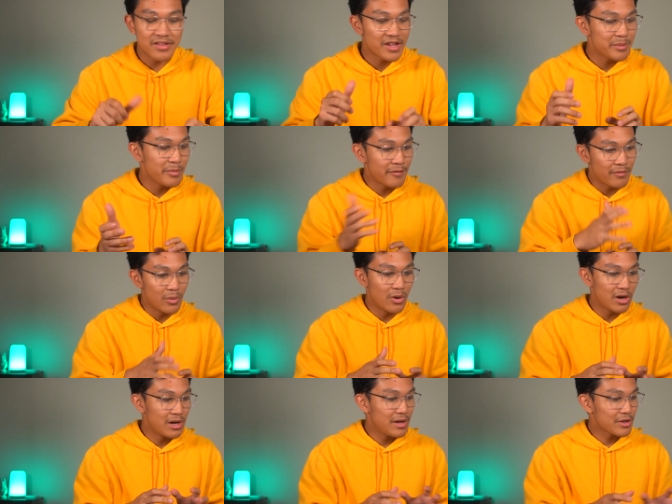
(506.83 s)
I said
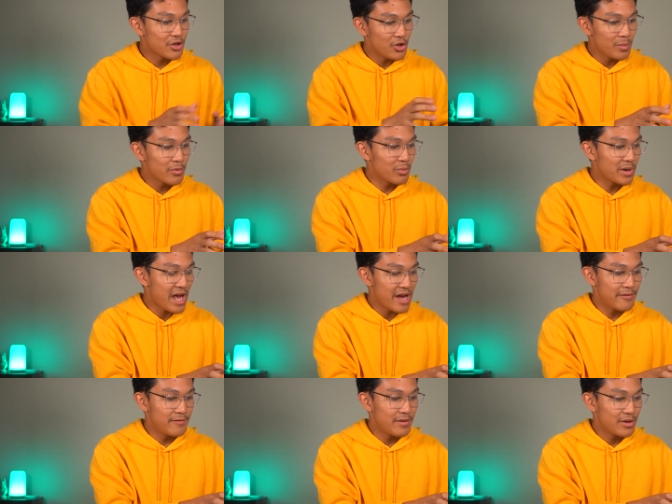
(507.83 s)
before, cubes would
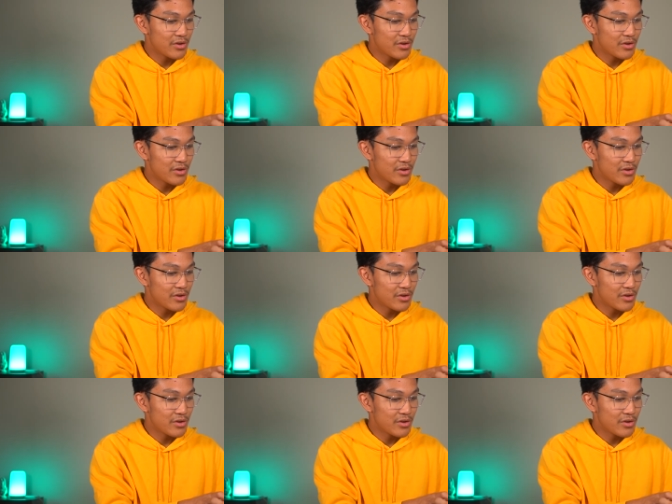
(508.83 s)
have